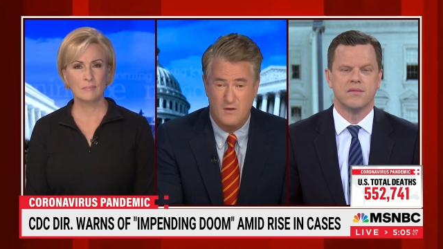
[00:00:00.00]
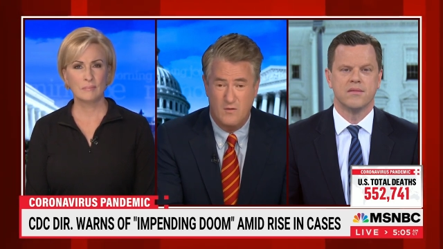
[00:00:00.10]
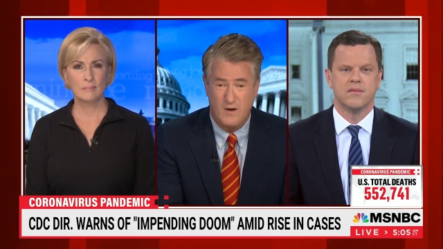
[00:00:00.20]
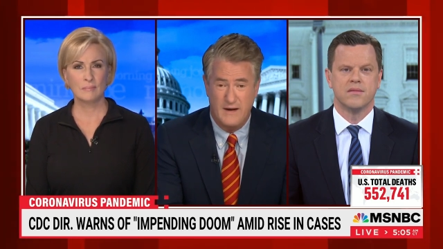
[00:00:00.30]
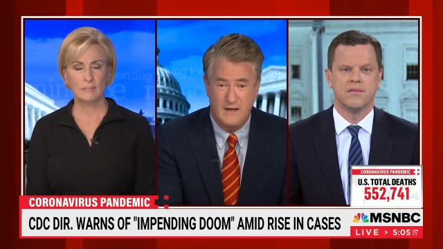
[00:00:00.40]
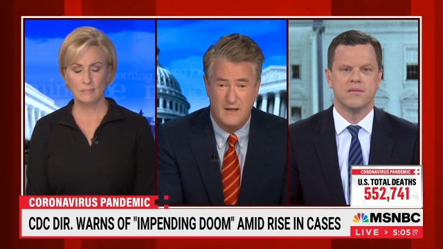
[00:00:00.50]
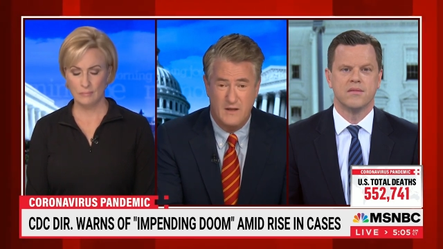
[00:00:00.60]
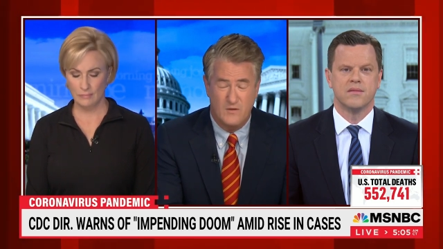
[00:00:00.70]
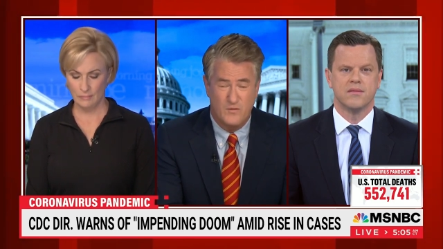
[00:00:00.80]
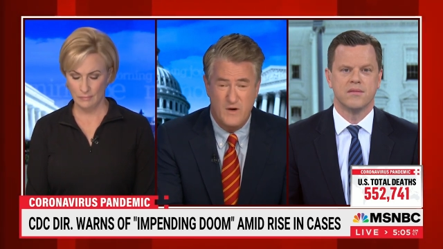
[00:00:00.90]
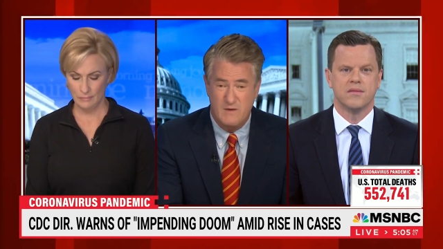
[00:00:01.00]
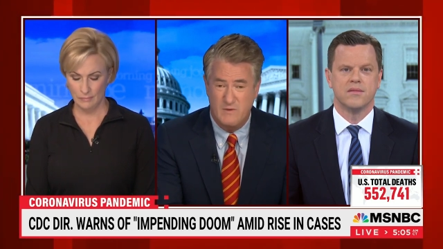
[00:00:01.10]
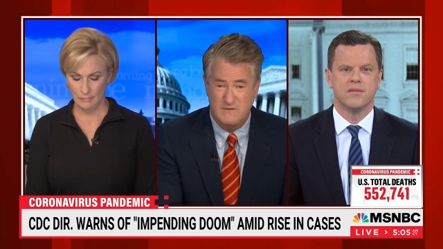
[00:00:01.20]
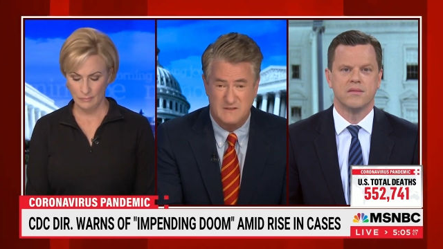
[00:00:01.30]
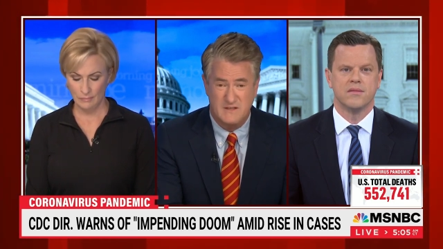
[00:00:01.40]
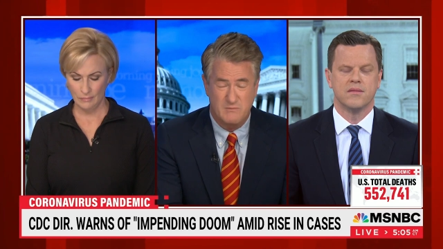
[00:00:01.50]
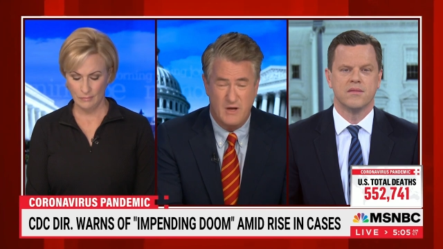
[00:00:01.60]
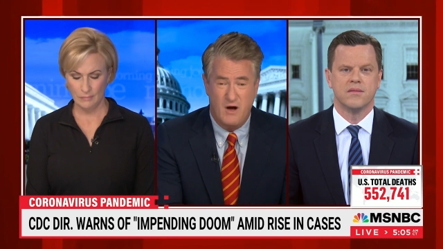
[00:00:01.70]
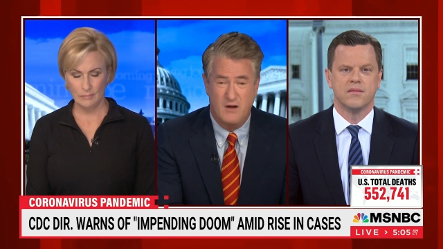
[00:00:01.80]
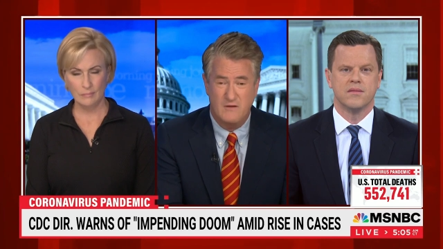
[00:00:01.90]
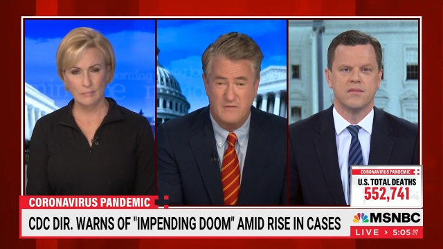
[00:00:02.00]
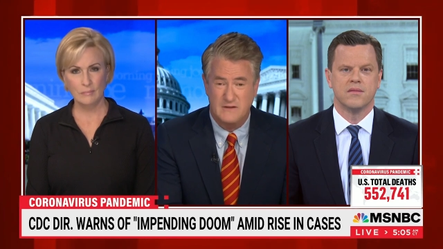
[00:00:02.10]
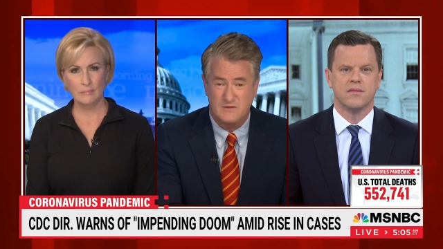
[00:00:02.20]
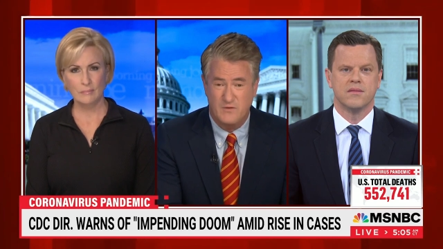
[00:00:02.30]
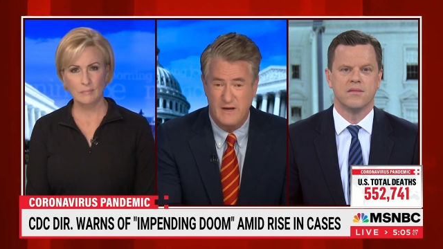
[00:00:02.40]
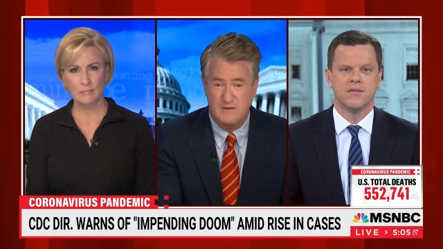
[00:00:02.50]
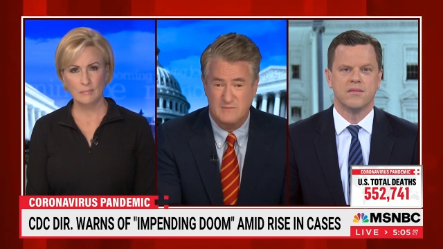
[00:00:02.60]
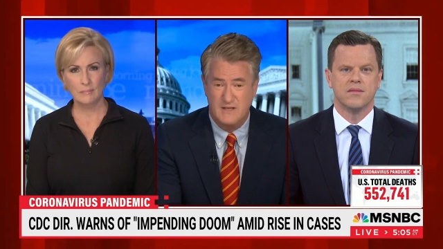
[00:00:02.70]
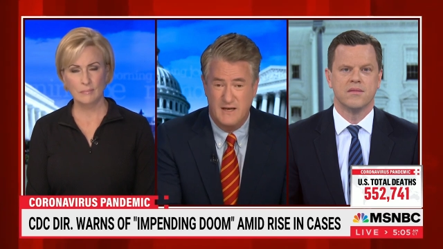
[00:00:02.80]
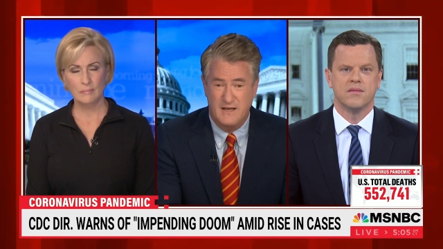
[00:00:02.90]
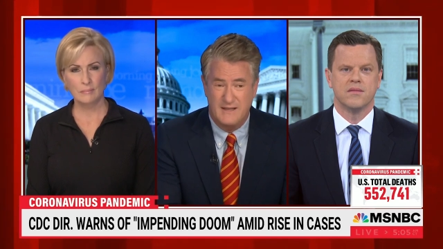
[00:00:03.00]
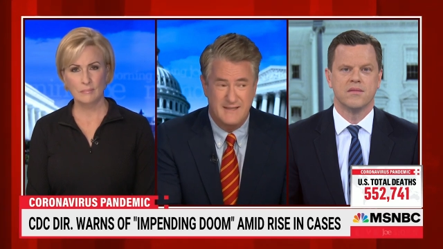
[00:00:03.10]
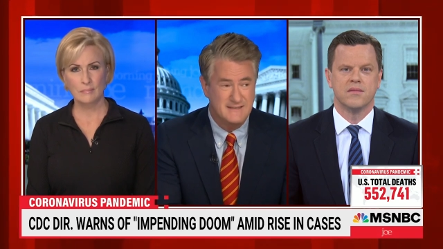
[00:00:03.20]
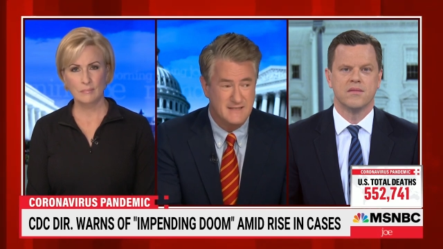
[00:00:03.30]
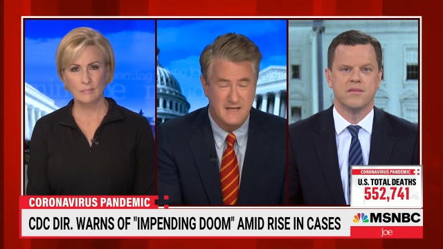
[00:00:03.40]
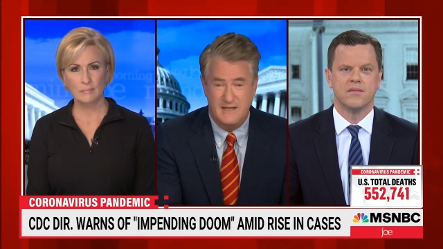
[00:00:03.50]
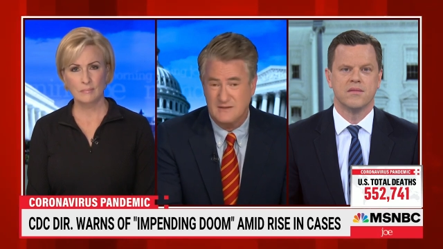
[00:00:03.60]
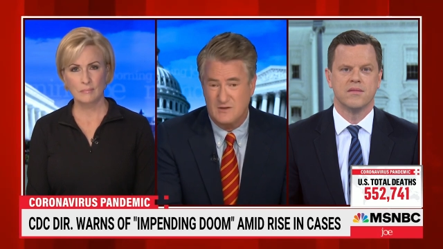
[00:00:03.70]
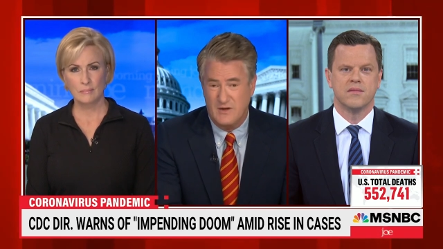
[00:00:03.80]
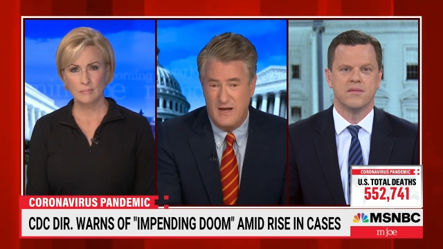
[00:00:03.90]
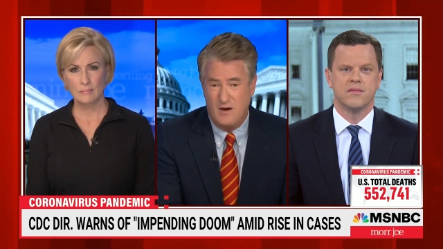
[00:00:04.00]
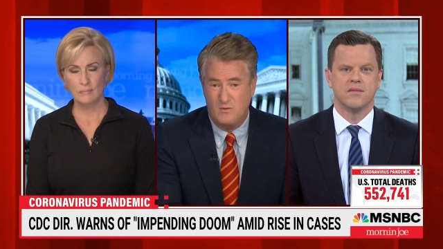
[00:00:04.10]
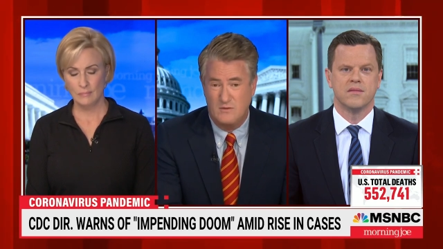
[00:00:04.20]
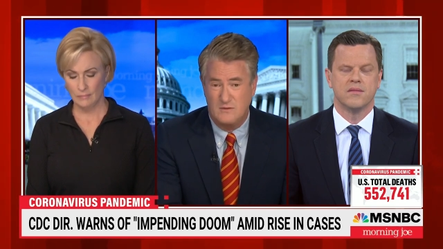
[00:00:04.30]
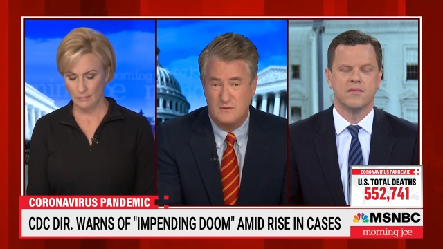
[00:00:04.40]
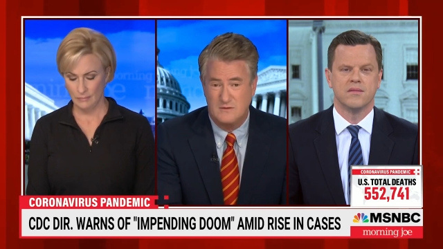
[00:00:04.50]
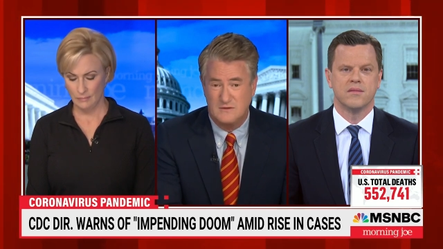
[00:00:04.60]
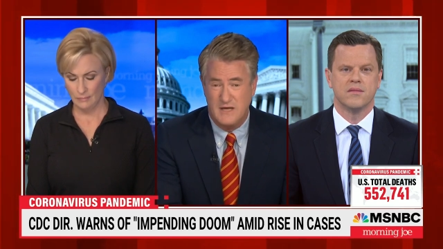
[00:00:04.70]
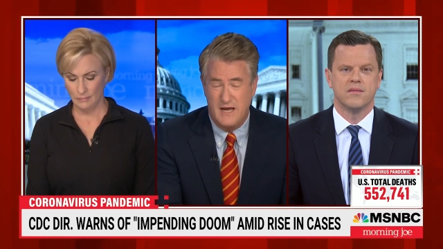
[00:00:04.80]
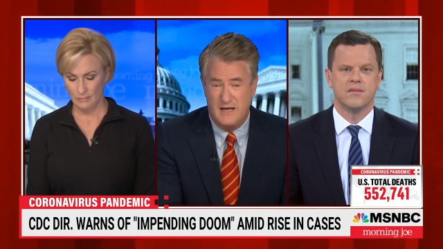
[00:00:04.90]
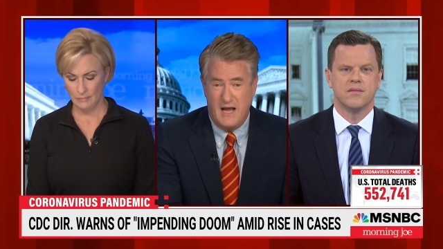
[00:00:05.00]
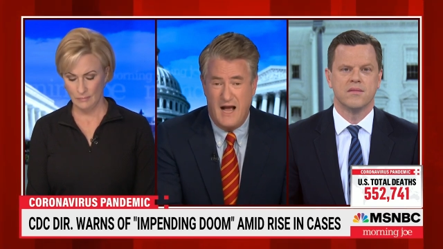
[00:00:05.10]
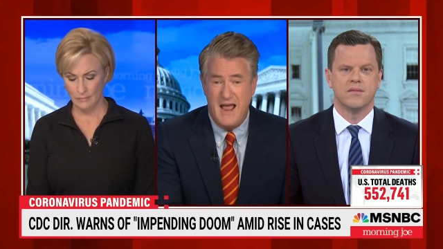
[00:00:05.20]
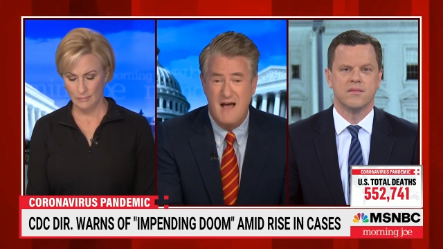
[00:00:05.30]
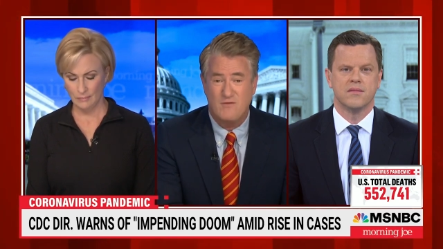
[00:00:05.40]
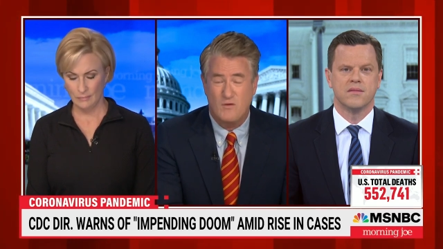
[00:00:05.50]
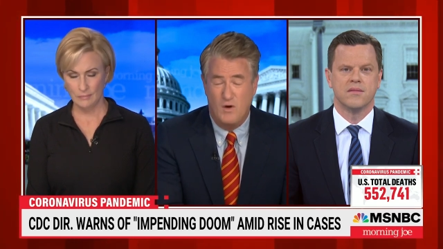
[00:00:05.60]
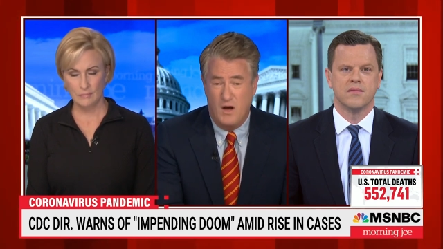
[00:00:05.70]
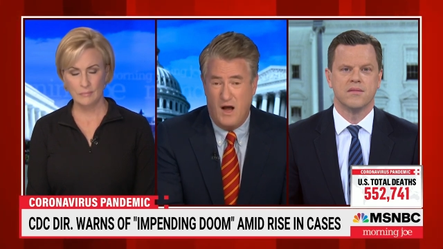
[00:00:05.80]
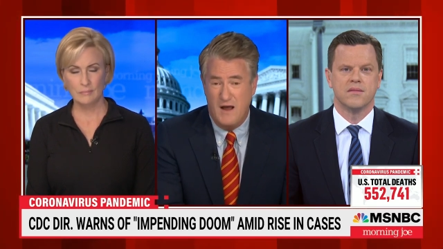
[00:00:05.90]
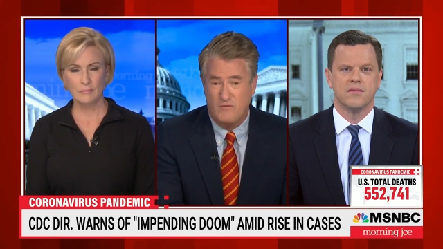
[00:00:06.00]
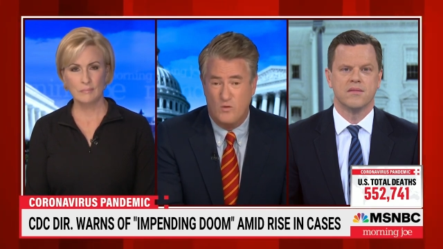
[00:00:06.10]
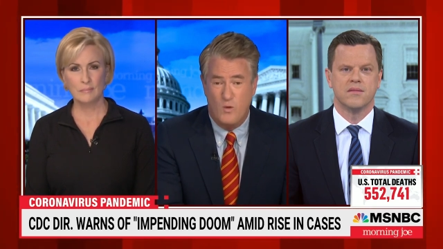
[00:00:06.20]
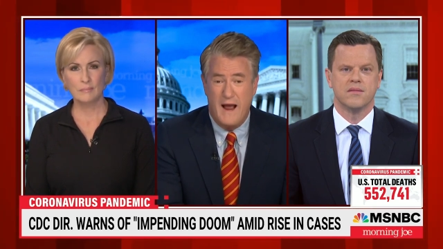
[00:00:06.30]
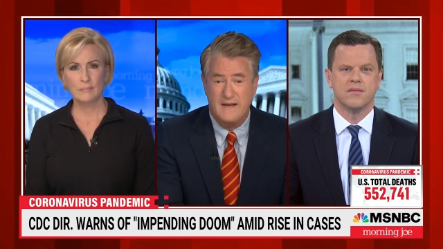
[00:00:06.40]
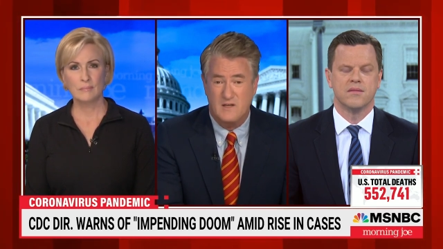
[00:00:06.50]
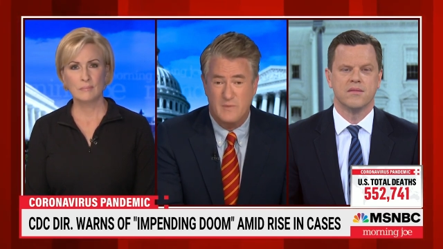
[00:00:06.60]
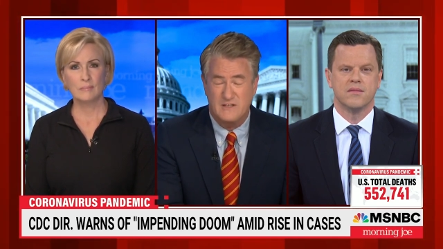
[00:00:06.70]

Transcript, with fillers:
Speaker 1: right? The freedom of assembly, all of these freedoms, these idiots are now saying, I have, a, I have the right to be